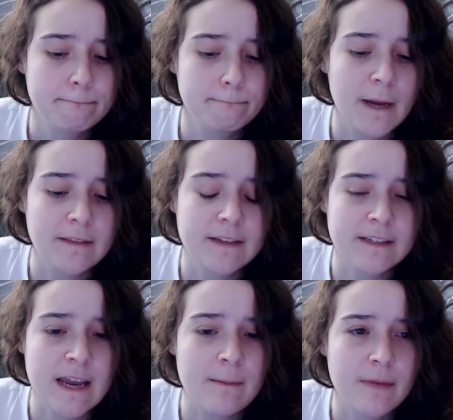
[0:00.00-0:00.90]
like the
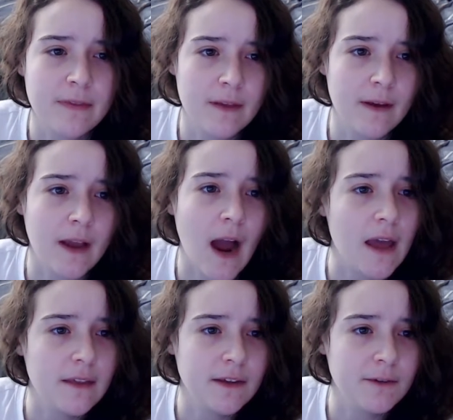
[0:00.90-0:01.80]
same
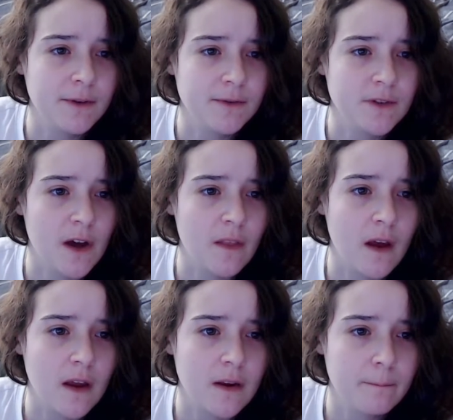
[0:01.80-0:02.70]
guy that you use
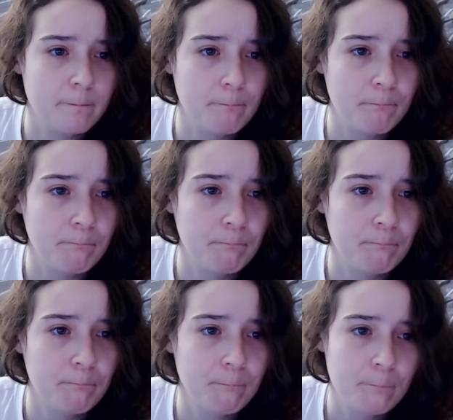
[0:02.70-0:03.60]
online.
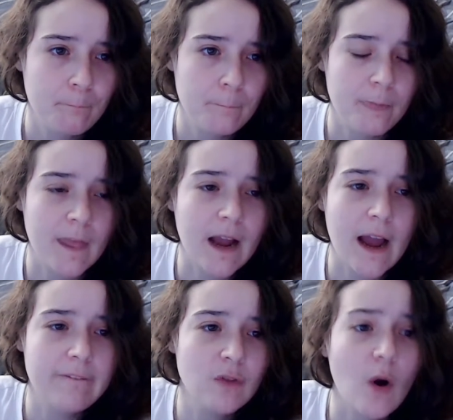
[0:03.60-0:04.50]
Like,
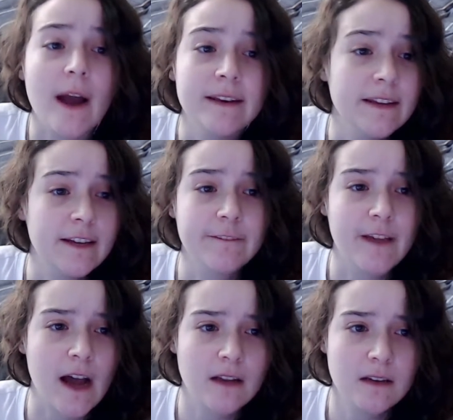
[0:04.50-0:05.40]
I have no idea if
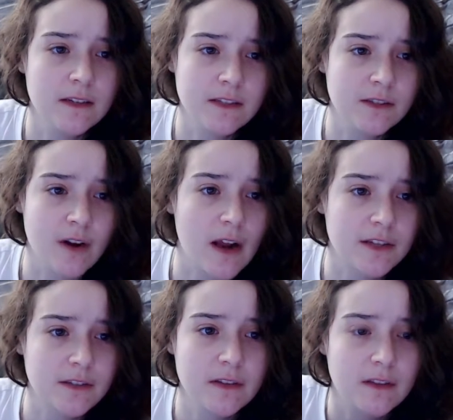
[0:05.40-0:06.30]
that is a
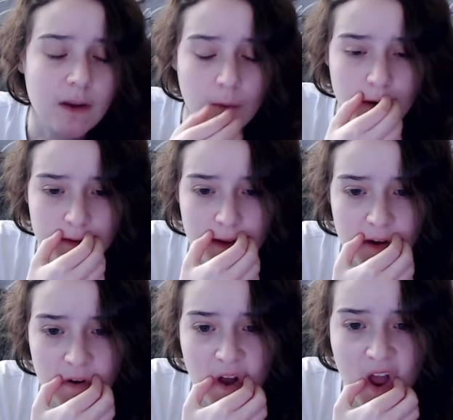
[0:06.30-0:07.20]
direction that they want to
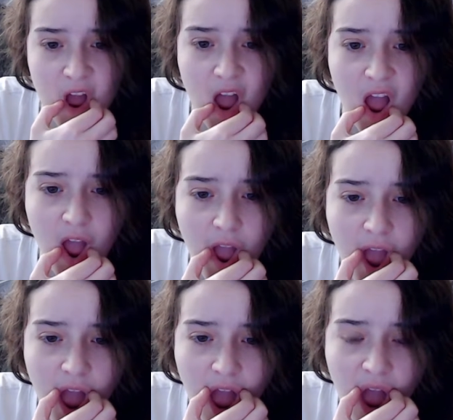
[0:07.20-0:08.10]
take or not.
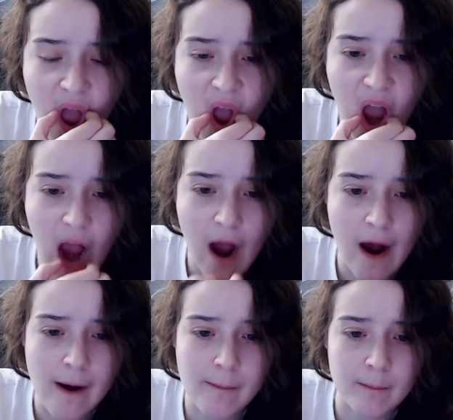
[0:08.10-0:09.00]

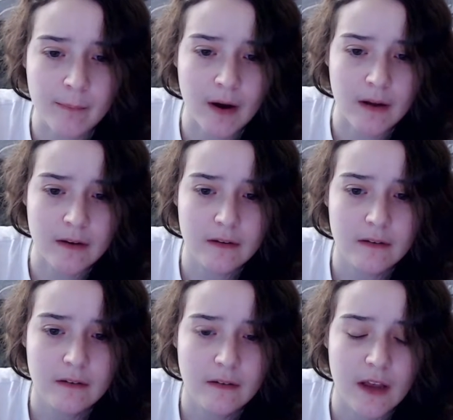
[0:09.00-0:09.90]
But
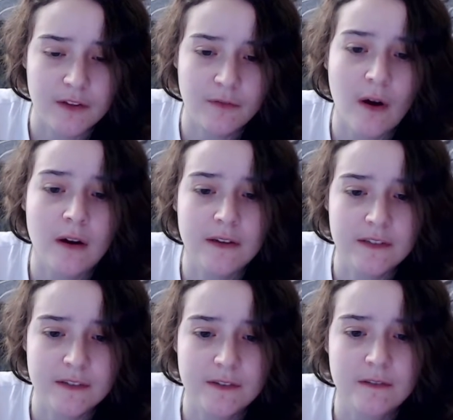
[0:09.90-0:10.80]
as far
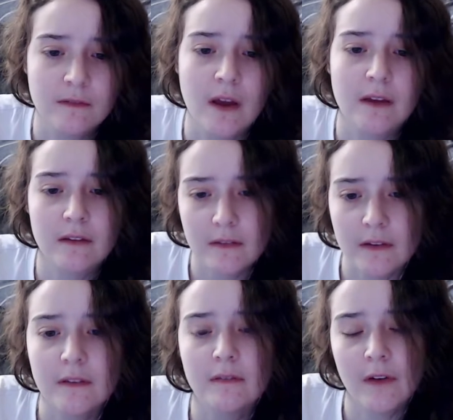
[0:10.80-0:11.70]
as like
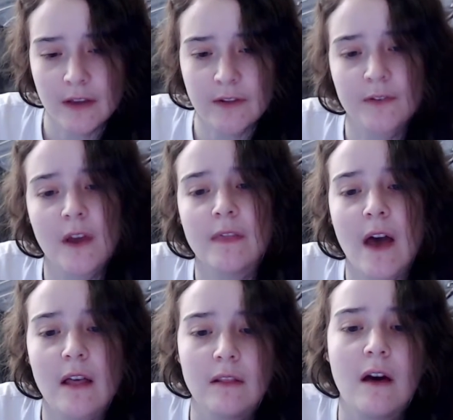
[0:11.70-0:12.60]
you said,
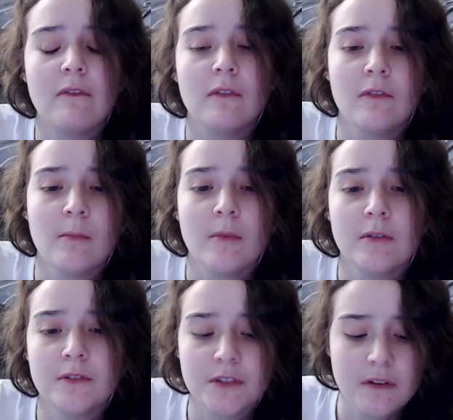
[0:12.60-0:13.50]
that level of
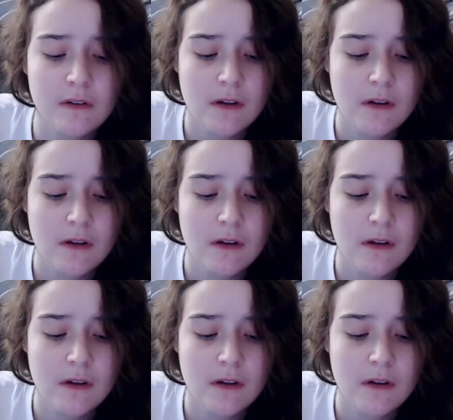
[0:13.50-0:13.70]
immersion,